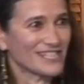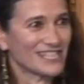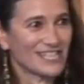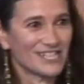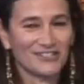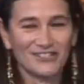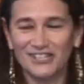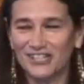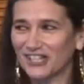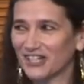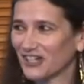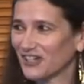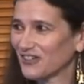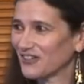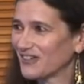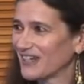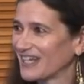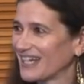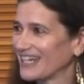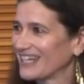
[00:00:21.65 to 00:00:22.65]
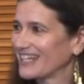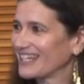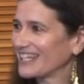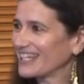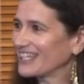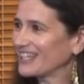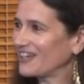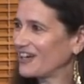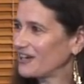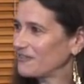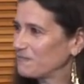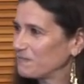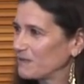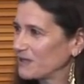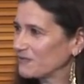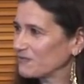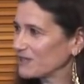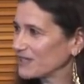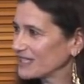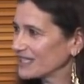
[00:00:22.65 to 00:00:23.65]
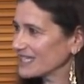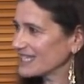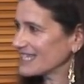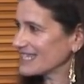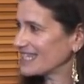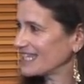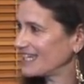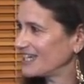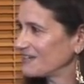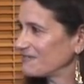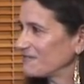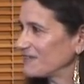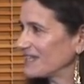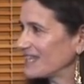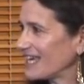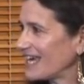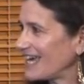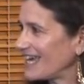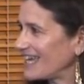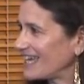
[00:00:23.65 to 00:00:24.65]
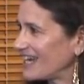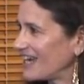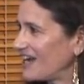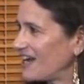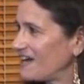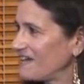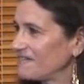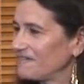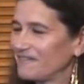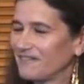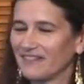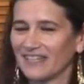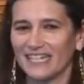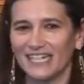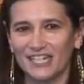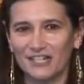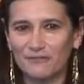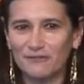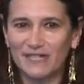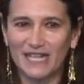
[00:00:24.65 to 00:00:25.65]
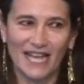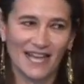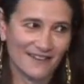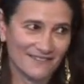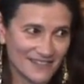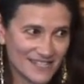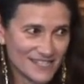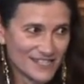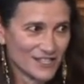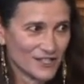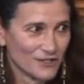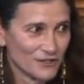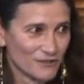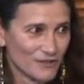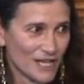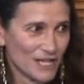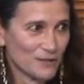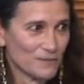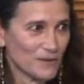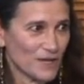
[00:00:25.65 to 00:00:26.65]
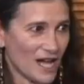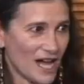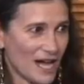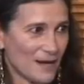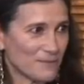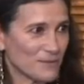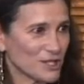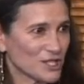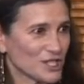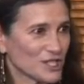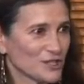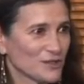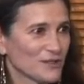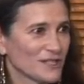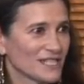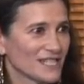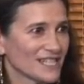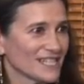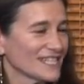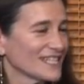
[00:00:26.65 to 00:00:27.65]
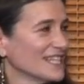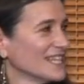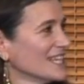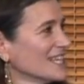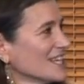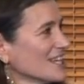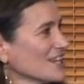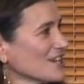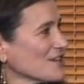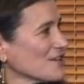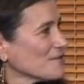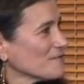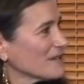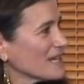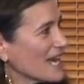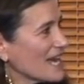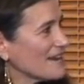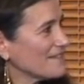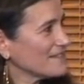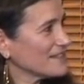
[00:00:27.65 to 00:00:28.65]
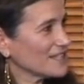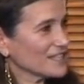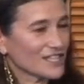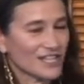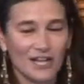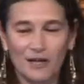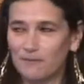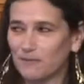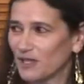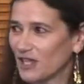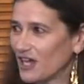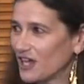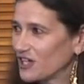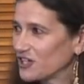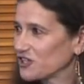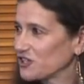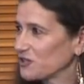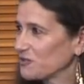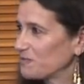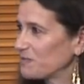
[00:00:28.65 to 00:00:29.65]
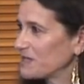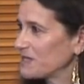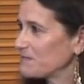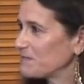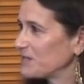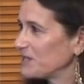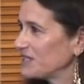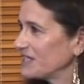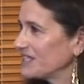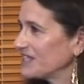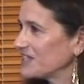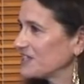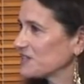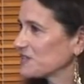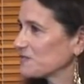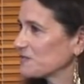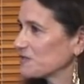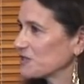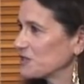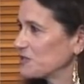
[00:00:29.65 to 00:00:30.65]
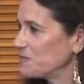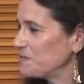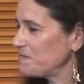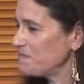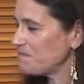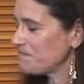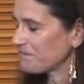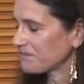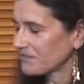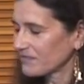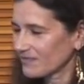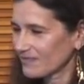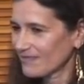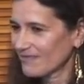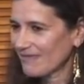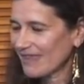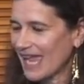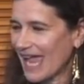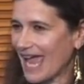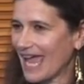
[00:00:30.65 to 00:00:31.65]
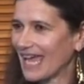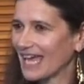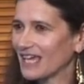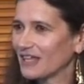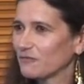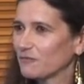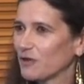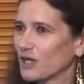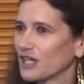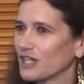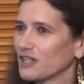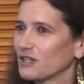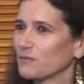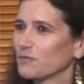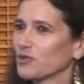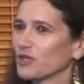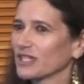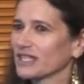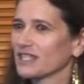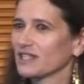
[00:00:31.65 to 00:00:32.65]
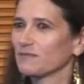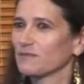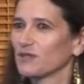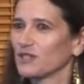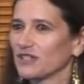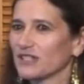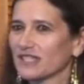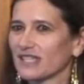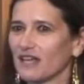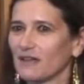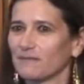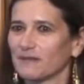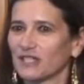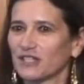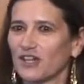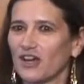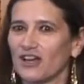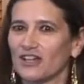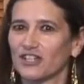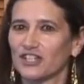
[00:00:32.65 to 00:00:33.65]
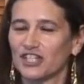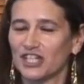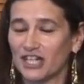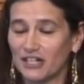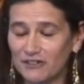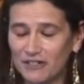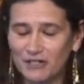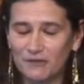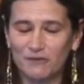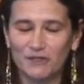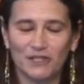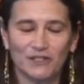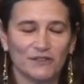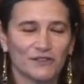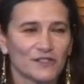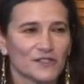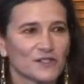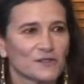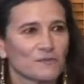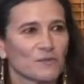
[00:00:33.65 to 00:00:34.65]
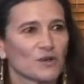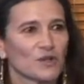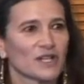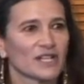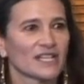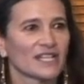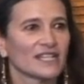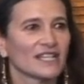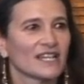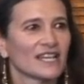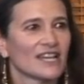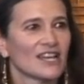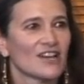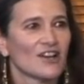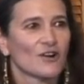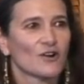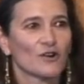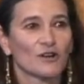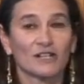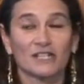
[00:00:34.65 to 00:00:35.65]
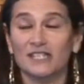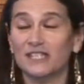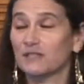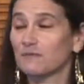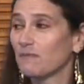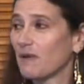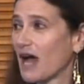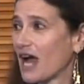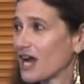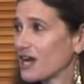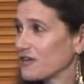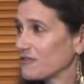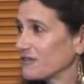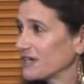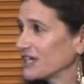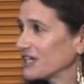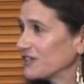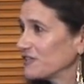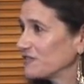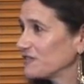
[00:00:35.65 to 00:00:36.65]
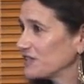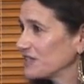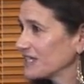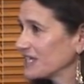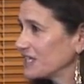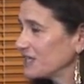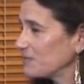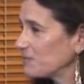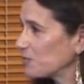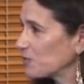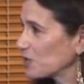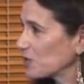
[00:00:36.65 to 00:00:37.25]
a year ago, and you know, I've been really sitting with that of here we have this incredible opportunity. We have a couple of hundred people in this room, and one of the principles I'll be ta- sharing with you this morning, or inspiring you to keep